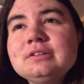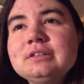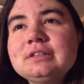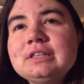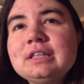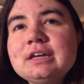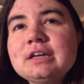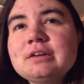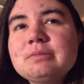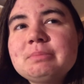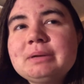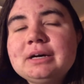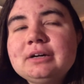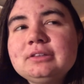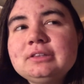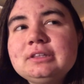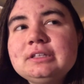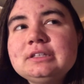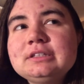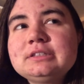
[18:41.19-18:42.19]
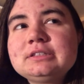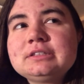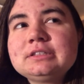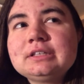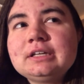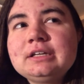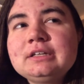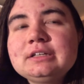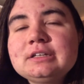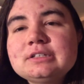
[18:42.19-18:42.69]
think about this
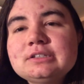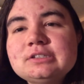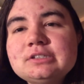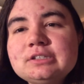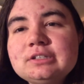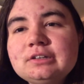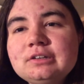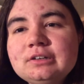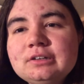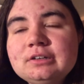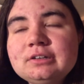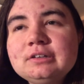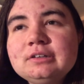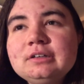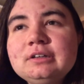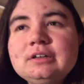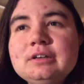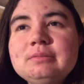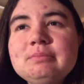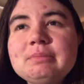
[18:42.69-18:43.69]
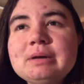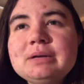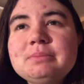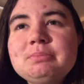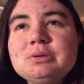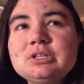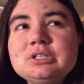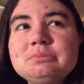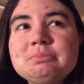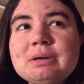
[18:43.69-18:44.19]
and consider my
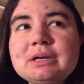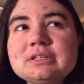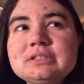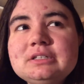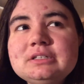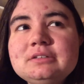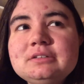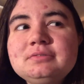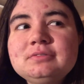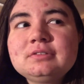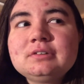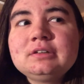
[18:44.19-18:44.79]
perspective.